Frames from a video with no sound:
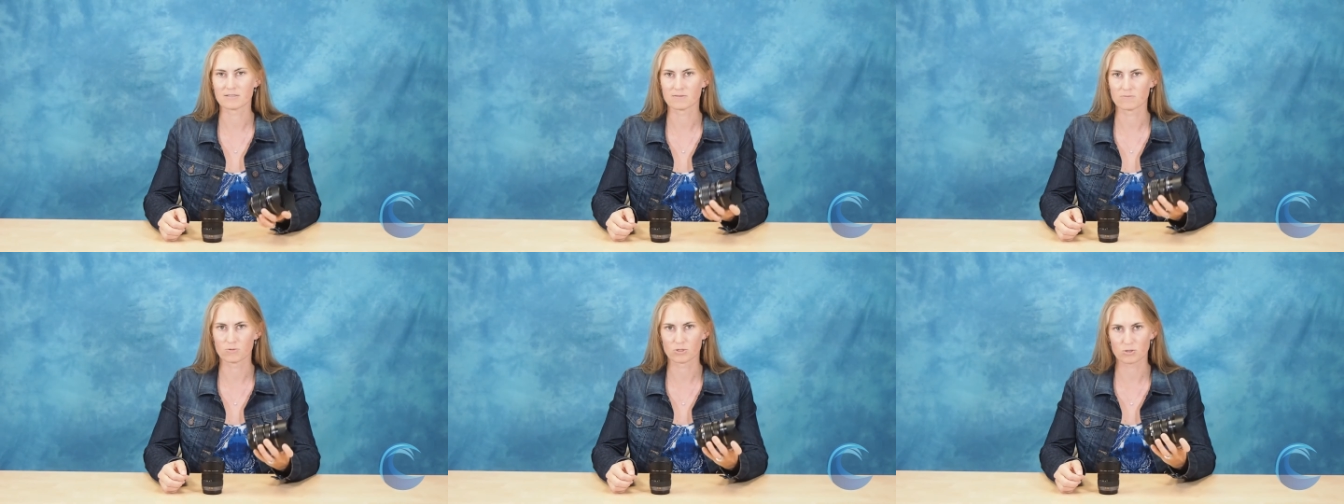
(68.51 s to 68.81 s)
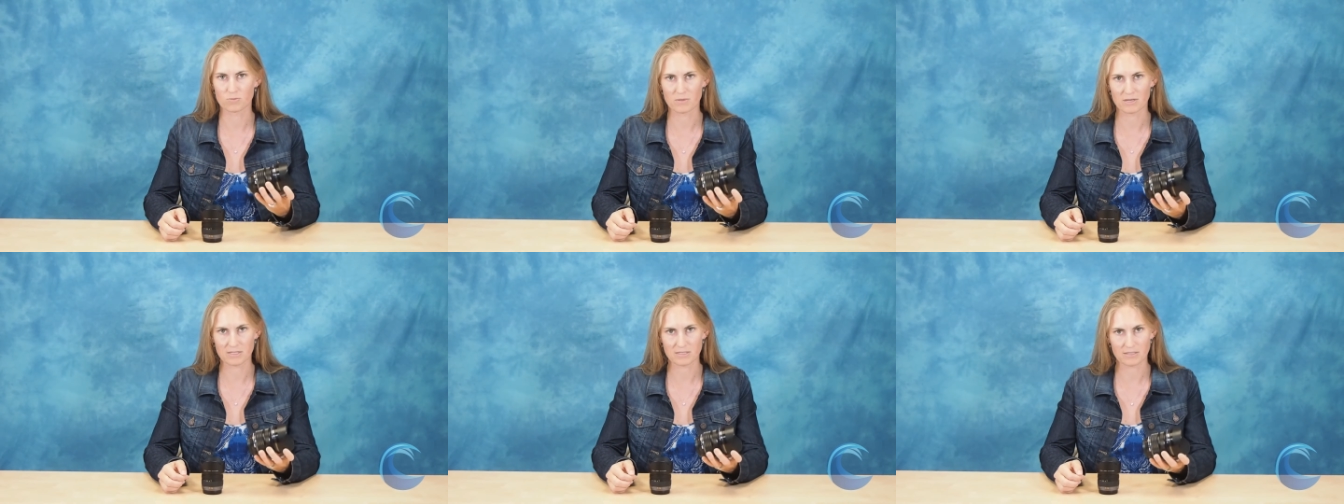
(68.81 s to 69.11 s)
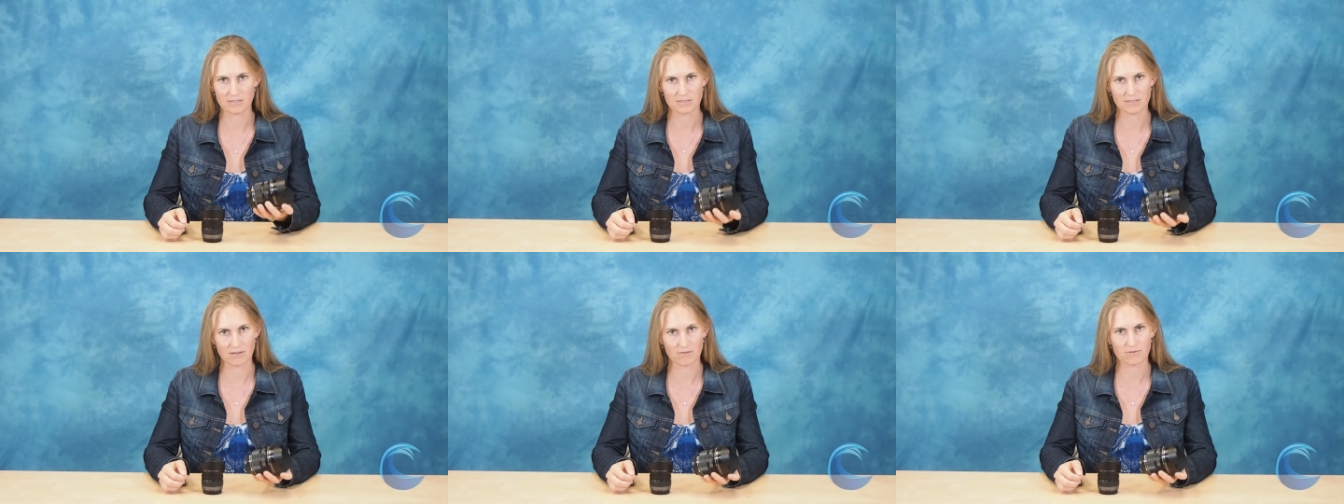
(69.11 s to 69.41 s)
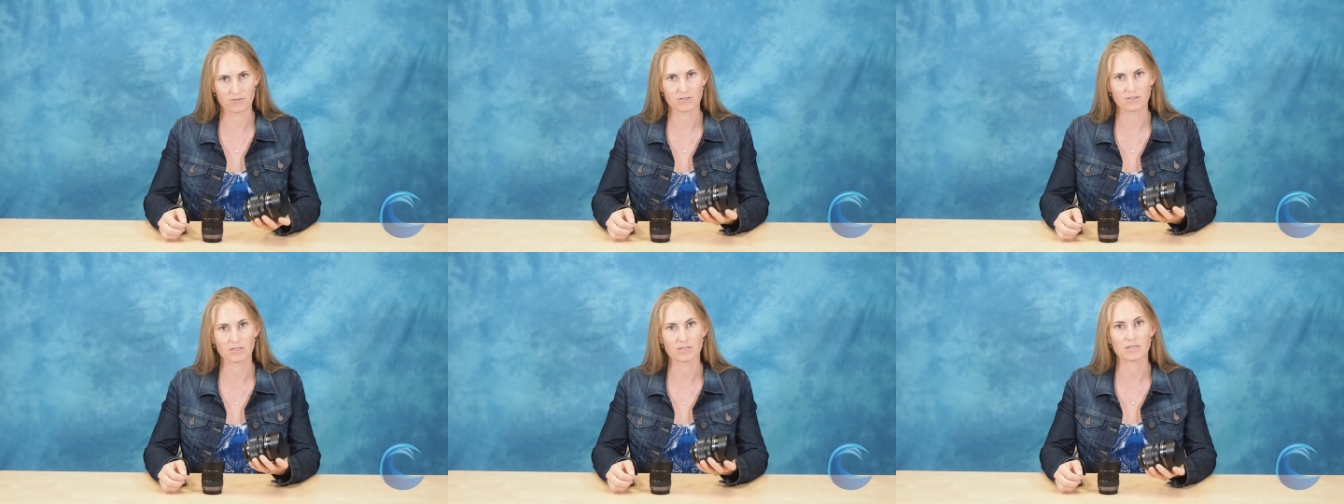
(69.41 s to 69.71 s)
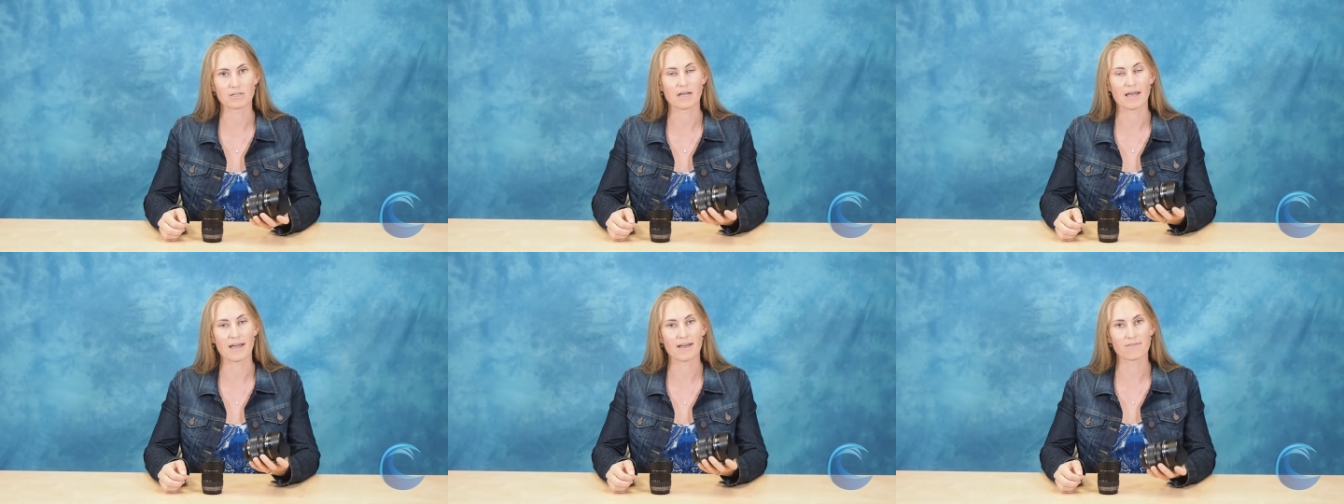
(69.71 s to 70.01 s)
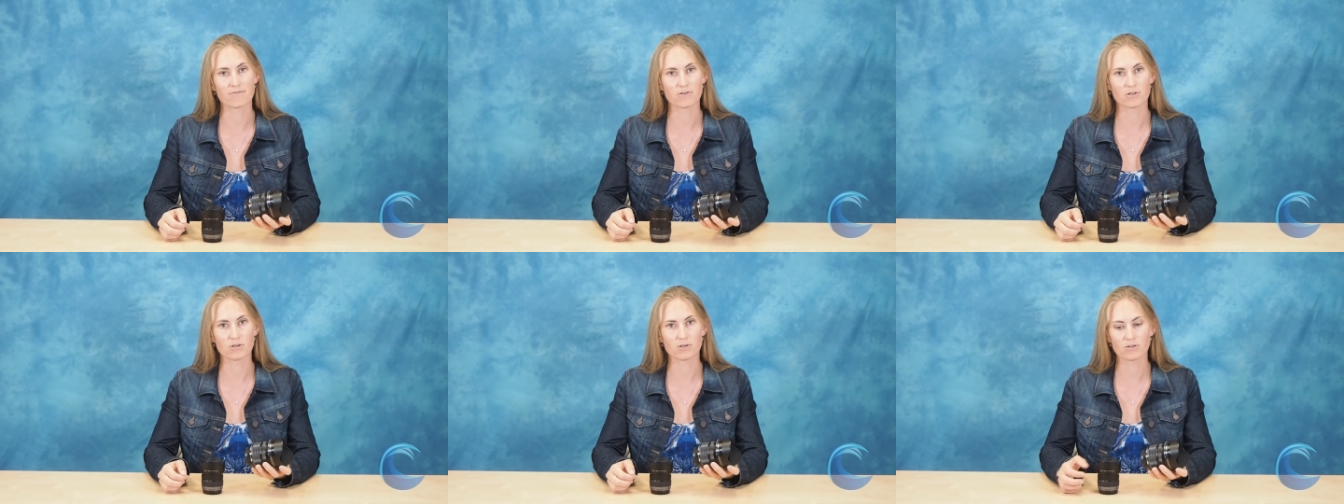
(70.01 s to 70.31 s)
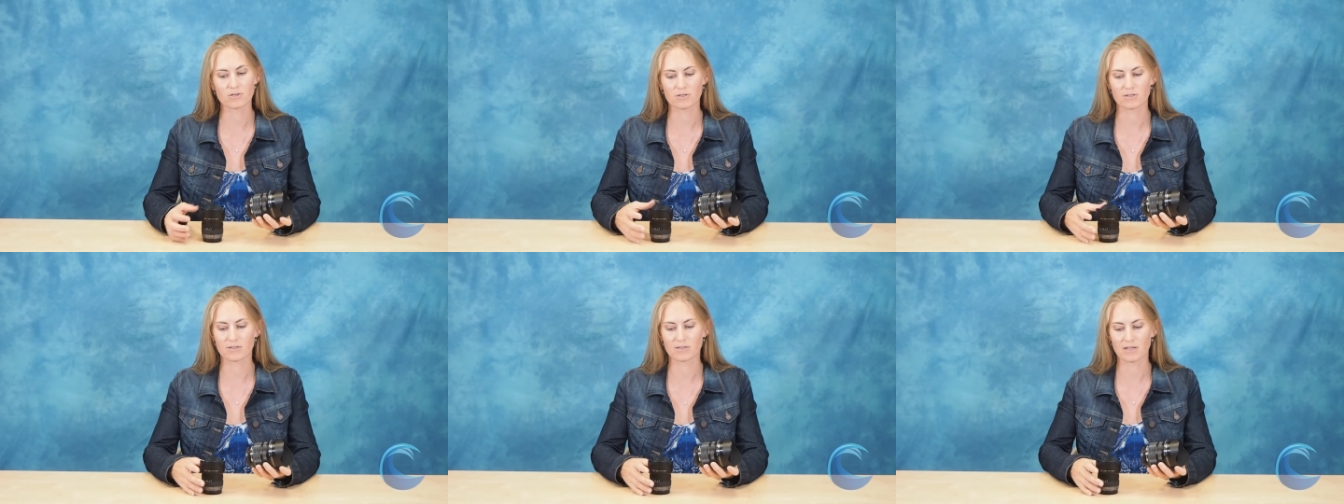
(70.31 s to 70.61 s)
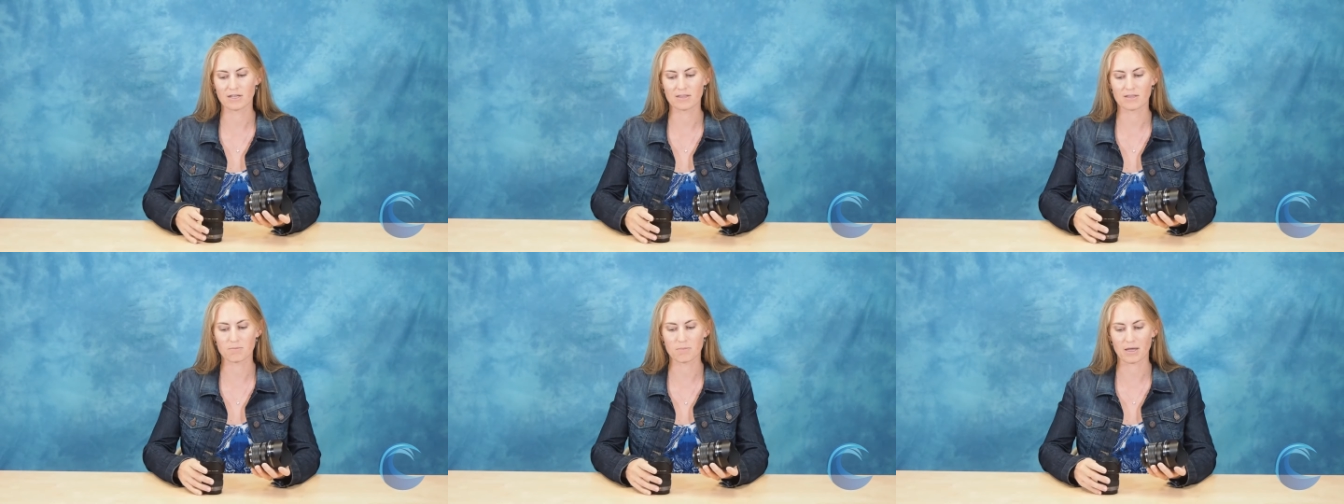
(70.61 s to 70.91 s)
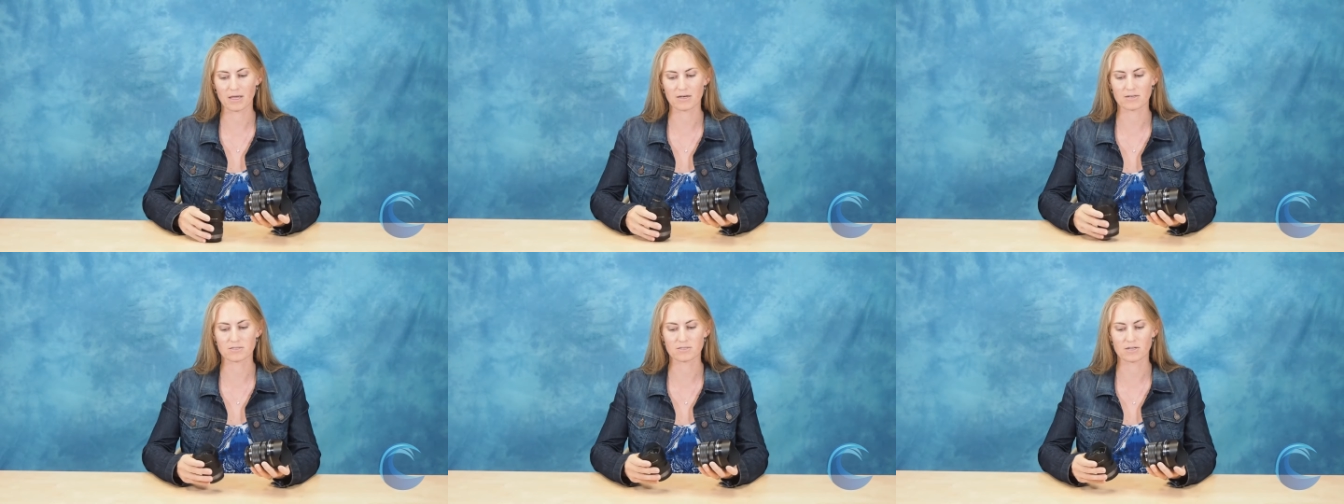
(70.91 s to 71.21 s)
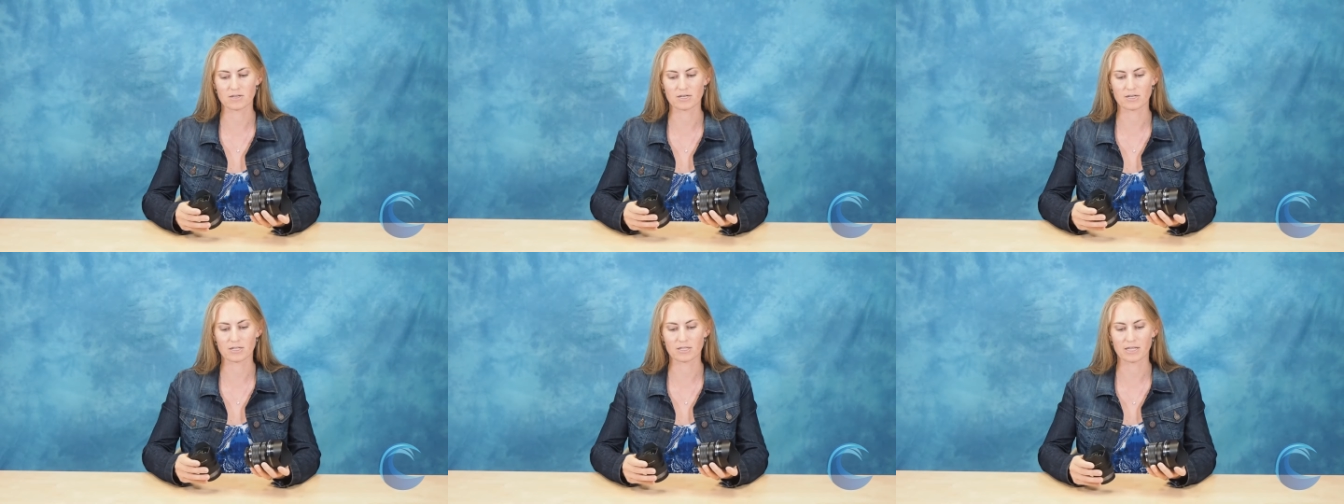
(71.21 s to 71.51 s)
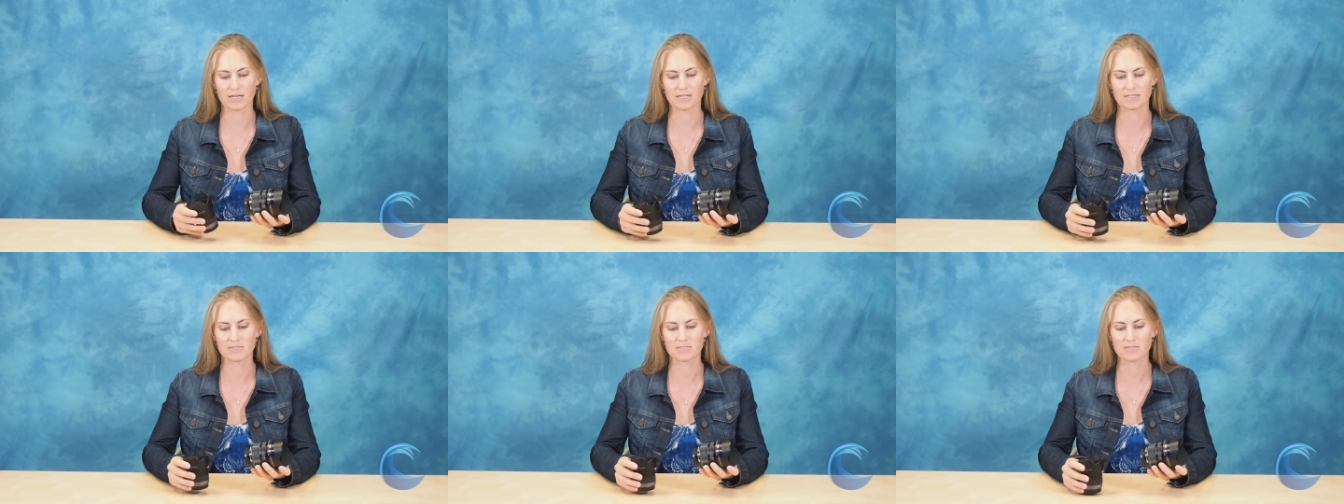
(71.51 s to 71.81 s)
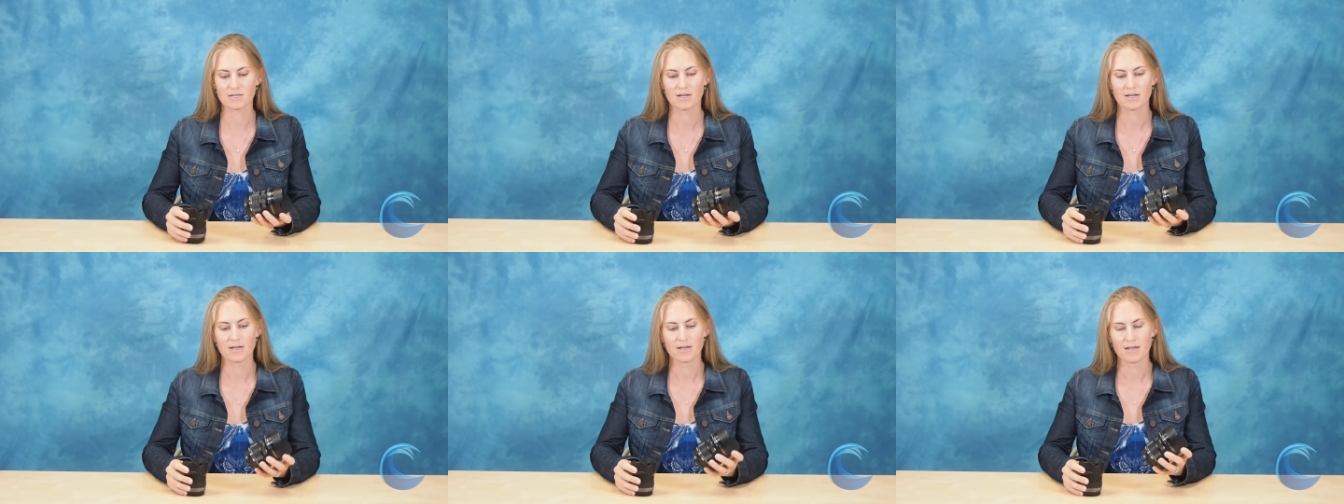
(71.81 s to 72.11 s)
which makes it definitely heavier than the Panasonic lens.